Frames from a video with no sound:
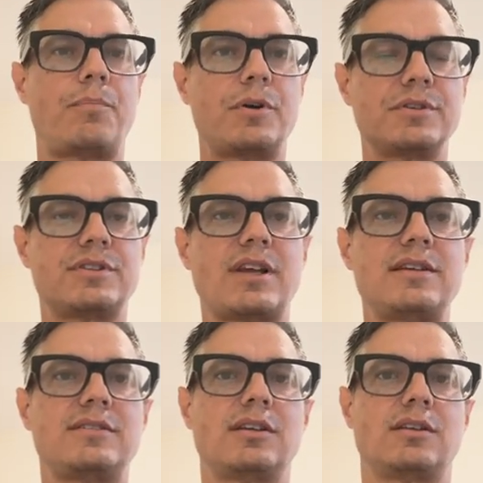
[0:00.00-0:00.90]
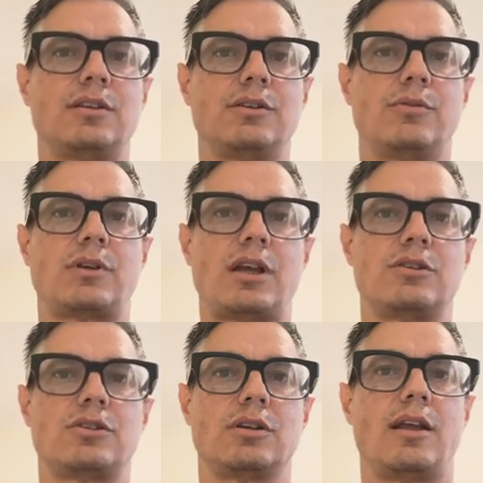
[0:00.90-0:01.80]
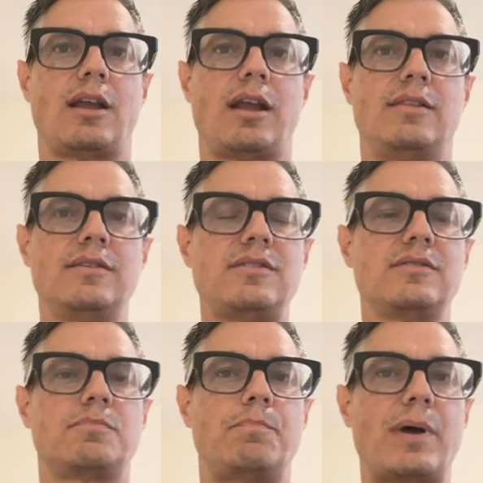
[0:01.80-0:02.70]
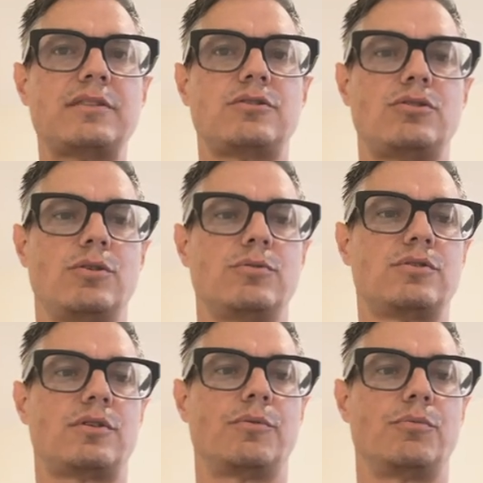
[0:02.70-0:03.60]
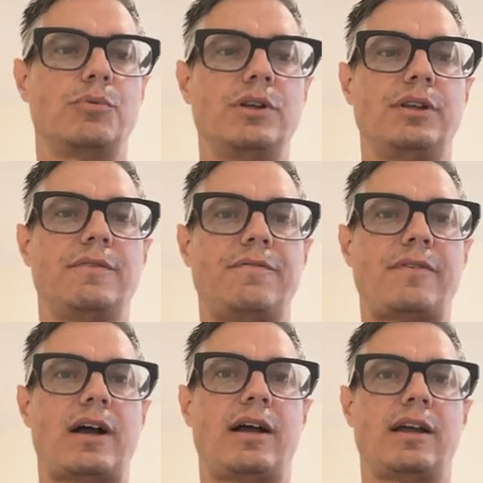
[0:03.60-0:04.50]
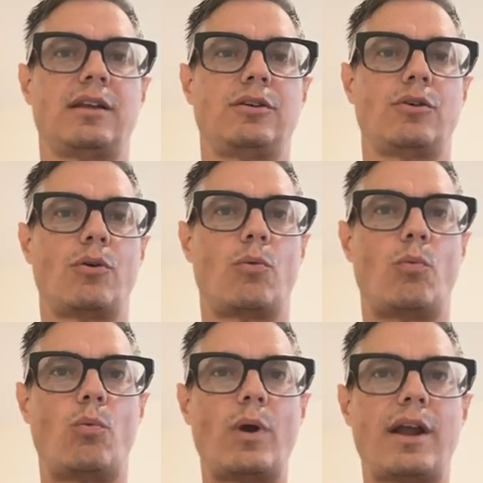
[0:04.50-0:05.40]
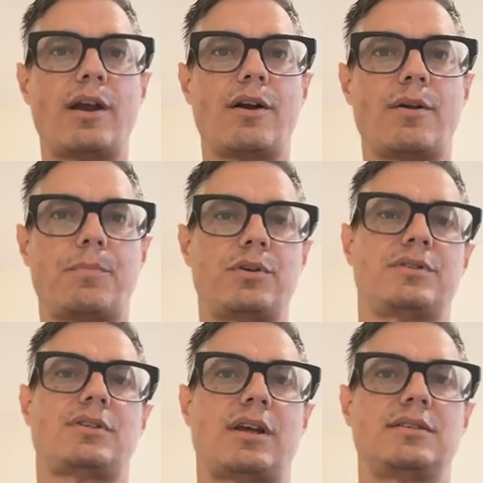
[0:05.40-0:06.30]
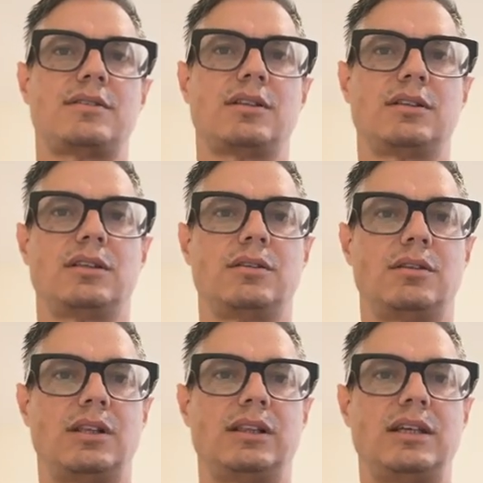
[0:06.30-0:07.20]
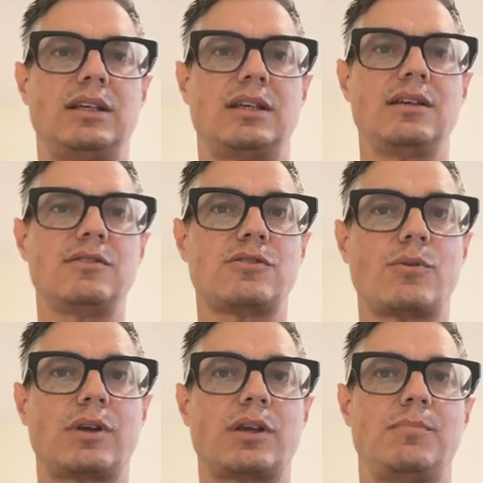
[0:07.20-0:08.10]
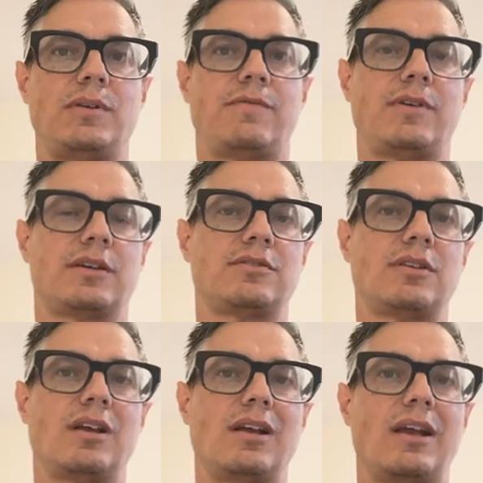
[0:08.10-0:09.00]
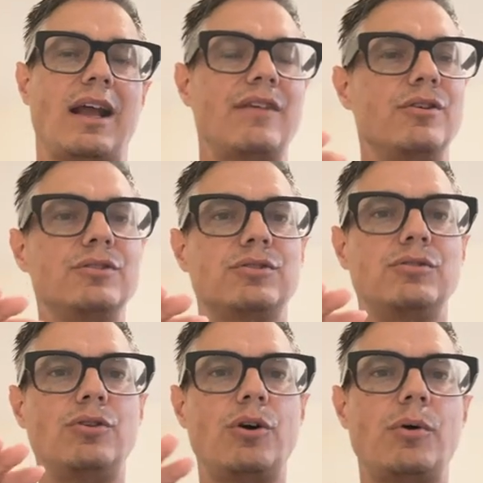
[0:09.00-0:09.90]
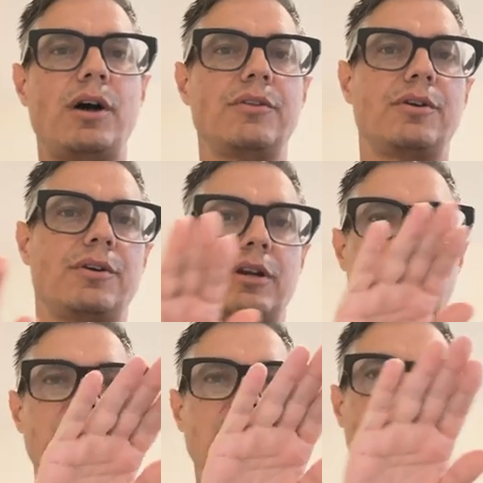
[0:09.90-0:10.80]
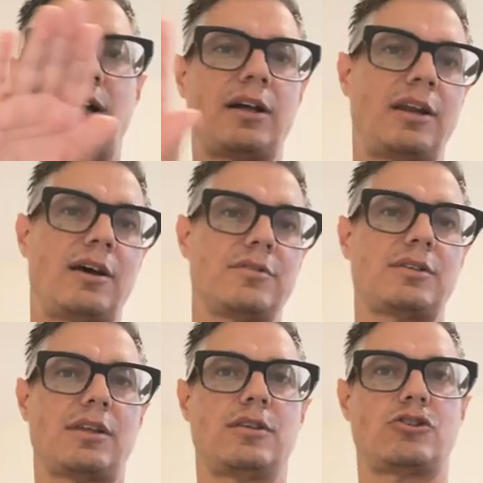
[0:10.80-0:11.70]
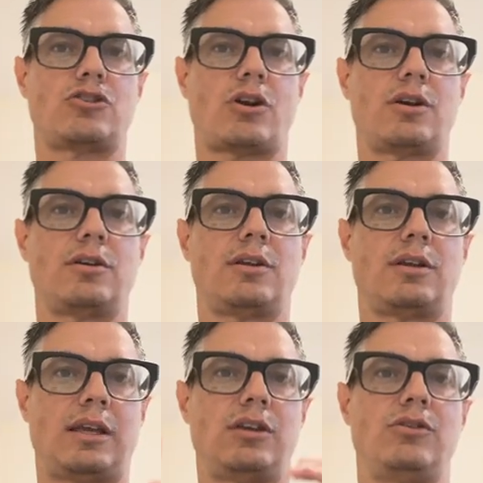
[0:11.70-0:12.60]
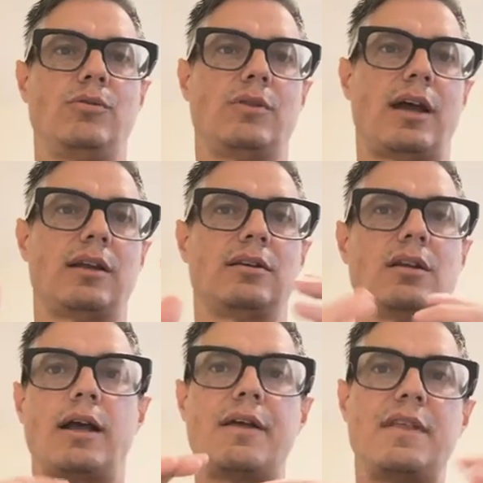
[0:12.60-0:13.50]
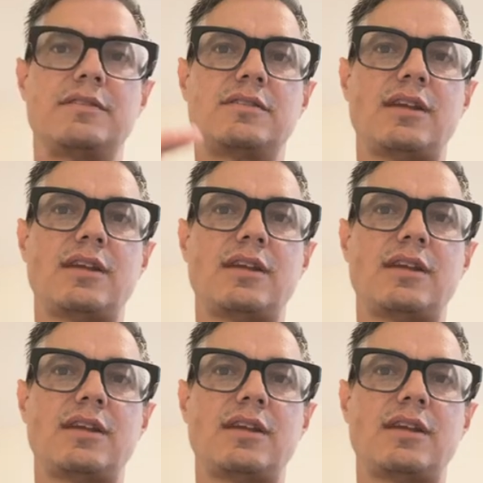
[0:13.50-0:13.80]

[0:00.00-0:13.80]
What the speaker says: precising the location. And this is best used to really find where precise the leak is so it can be fixed. And there's nothing else on this chart can do that. And then